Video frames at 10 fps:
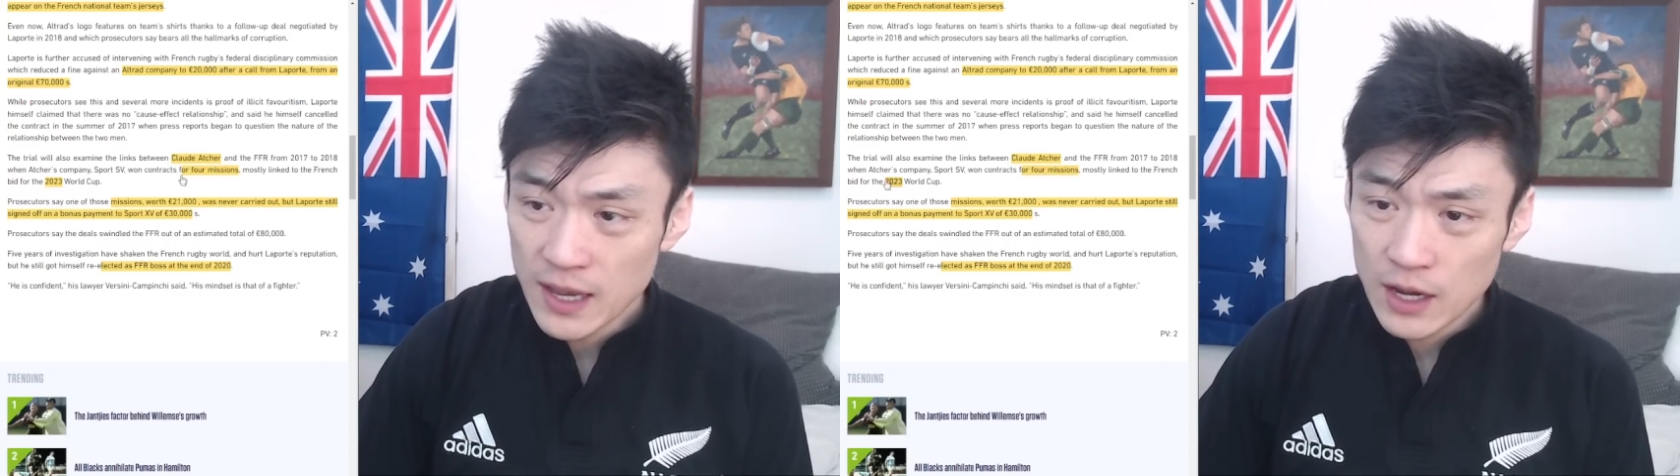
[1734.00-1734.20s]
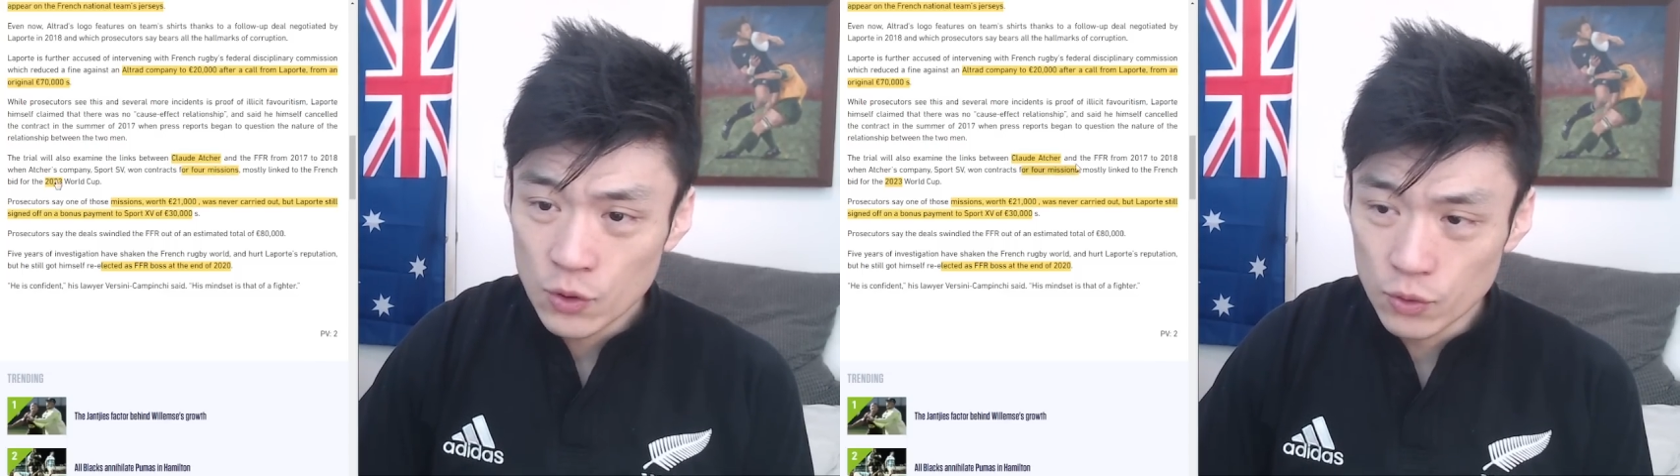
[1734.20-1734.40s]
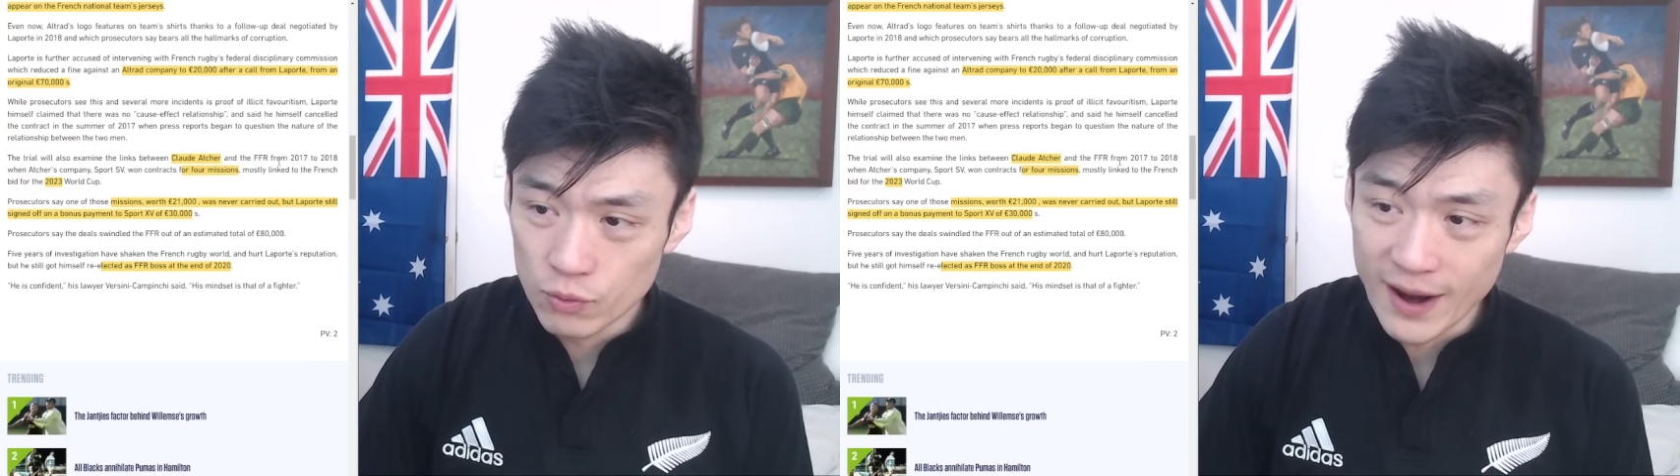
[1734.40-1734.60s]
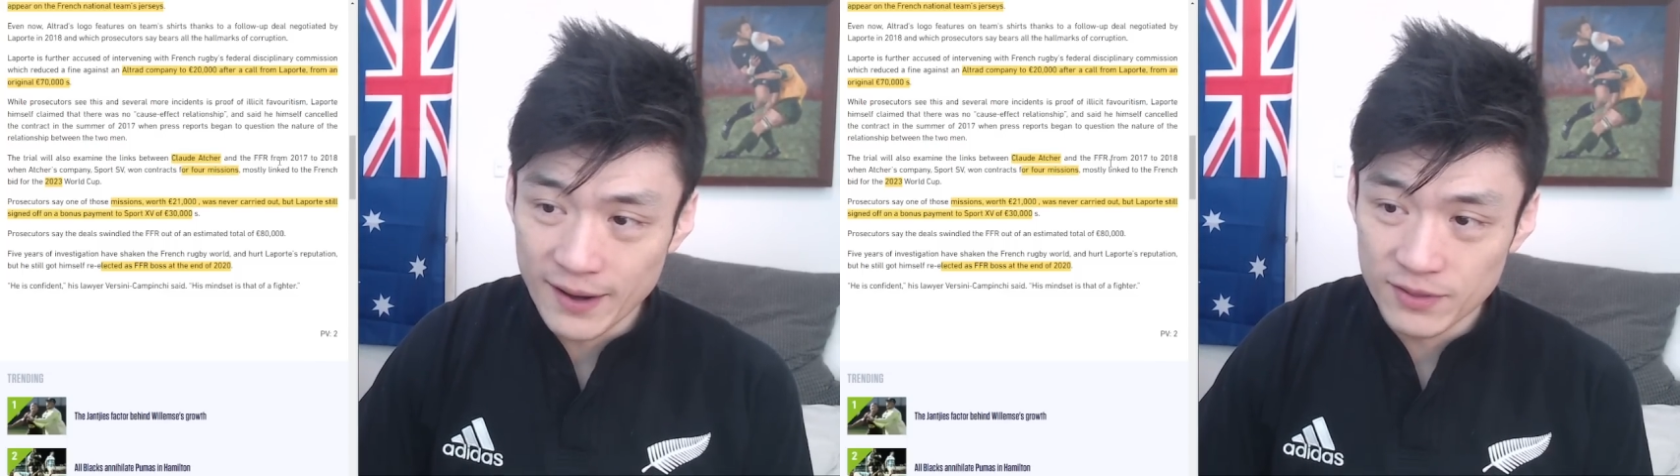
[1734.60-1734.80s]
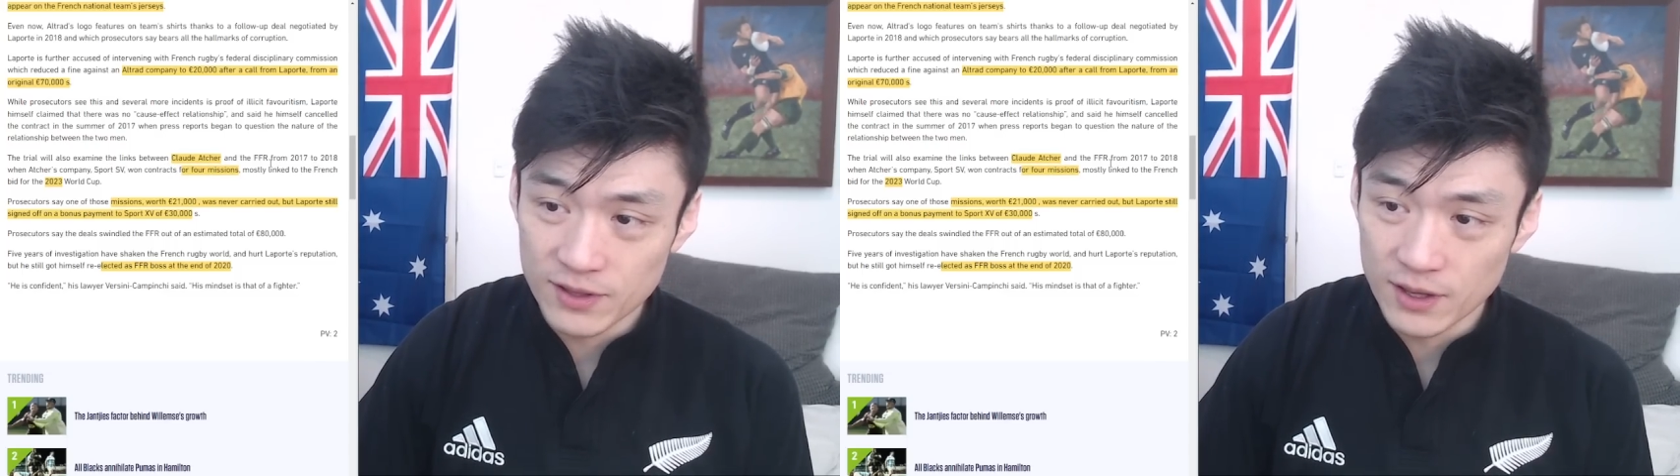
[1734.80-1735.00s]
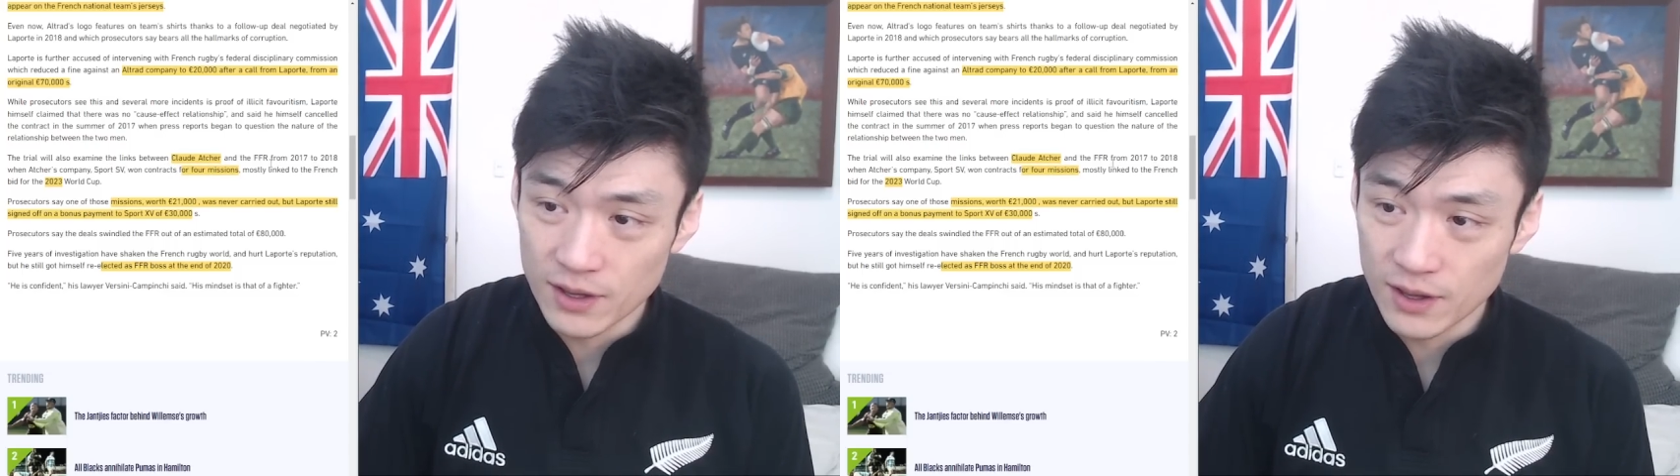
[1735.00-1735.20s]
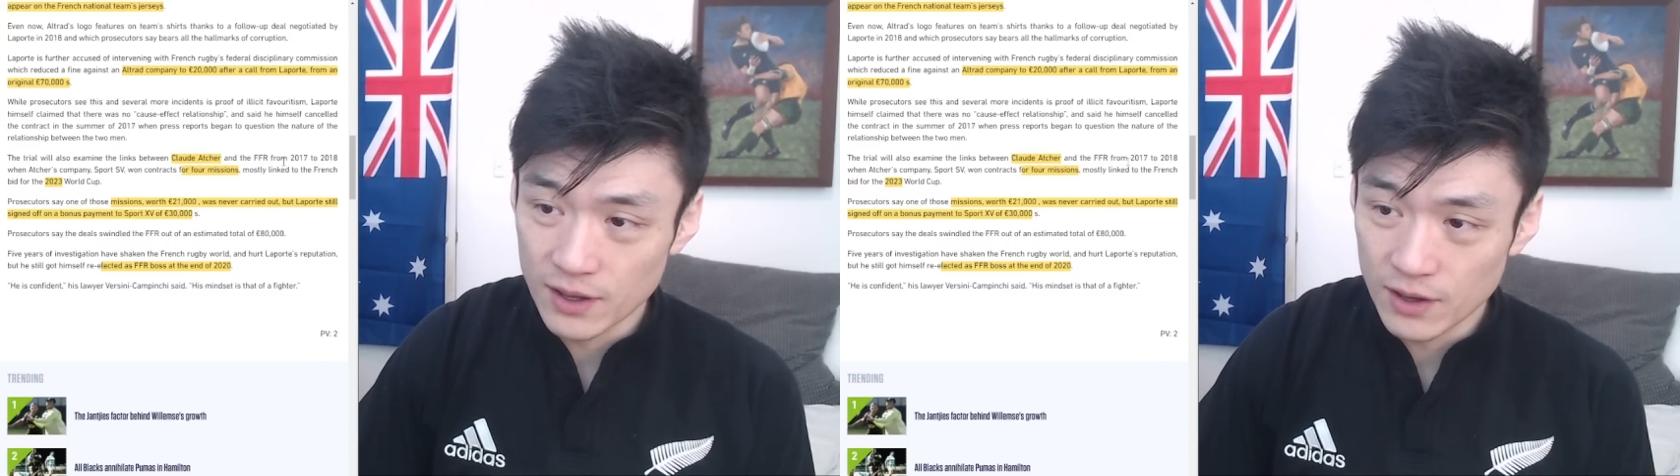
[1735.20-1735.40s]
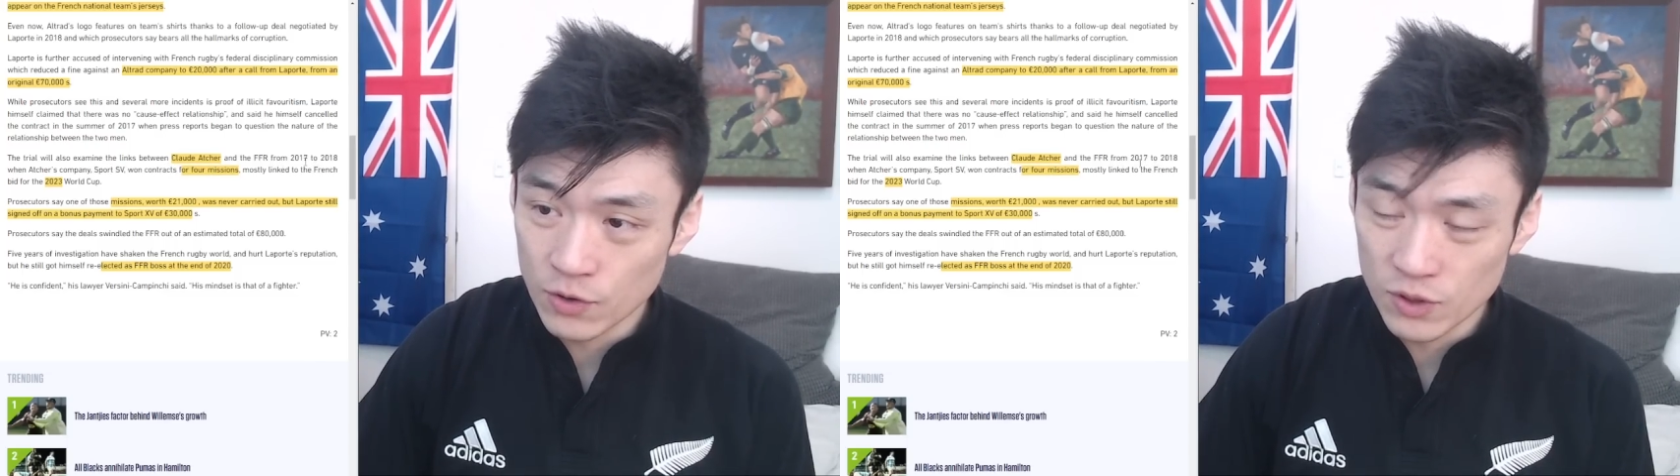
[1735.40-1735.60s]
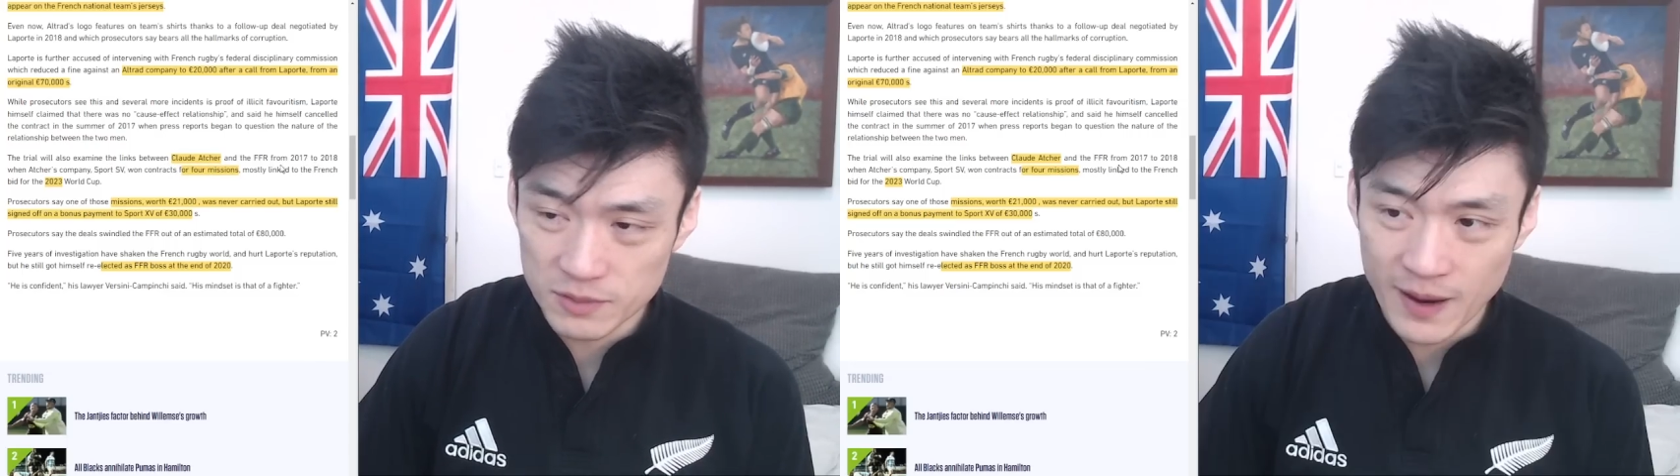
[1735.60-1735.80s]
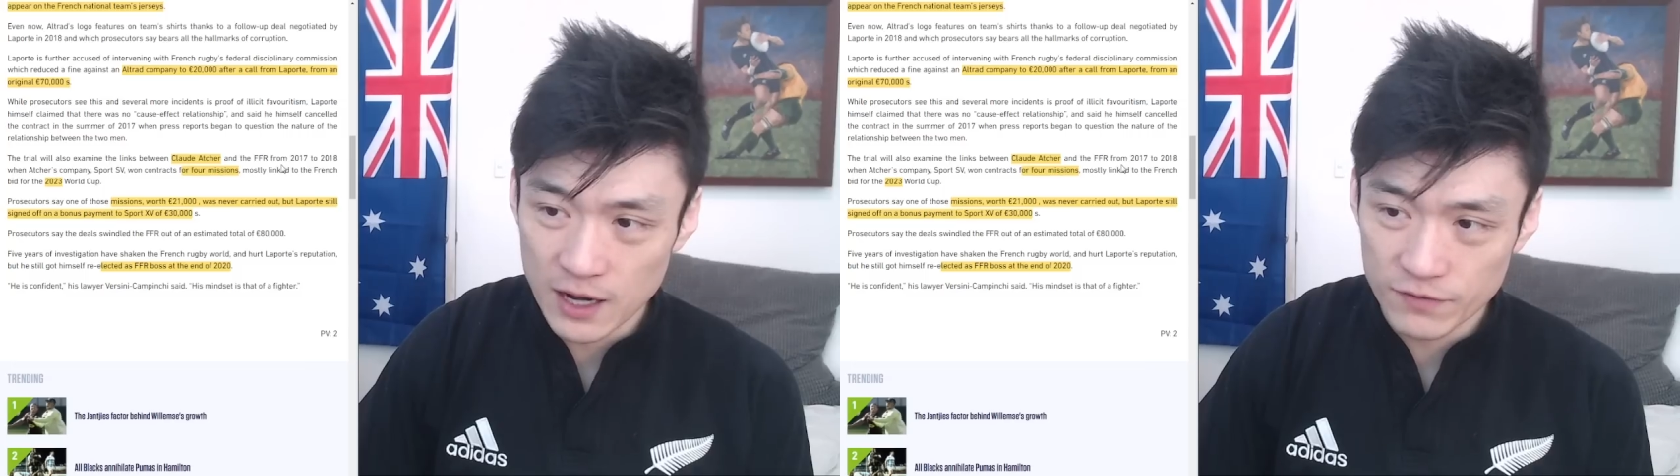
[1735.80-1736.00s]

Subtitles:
who was part